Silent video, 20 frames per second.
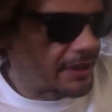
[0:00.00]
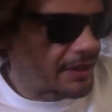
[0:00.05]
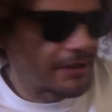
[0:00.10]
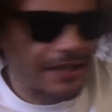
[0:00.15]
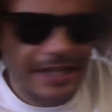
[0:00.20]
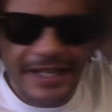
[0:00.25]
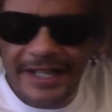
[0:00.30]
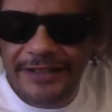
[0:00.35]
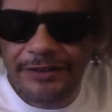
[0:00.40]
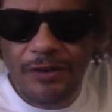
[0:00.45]

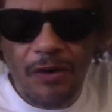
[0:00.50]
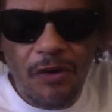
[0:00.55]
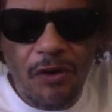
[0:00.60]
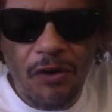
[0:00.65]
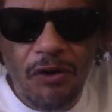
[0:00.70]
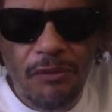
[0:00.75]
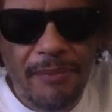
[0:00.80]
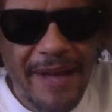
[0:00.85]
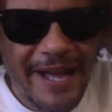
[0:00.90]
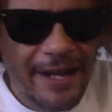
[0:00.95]
Okay, and the
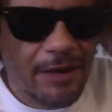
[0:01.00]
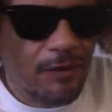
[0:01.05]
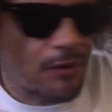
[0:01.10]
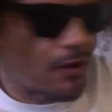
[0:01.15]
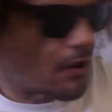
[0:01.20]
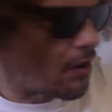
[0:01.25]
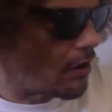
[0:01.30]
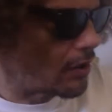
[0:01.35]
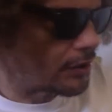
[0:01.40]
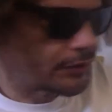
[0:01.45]
whole back
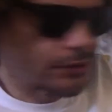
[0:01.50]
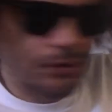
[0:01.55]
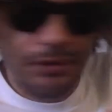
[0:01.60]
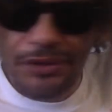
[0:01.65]
wall, too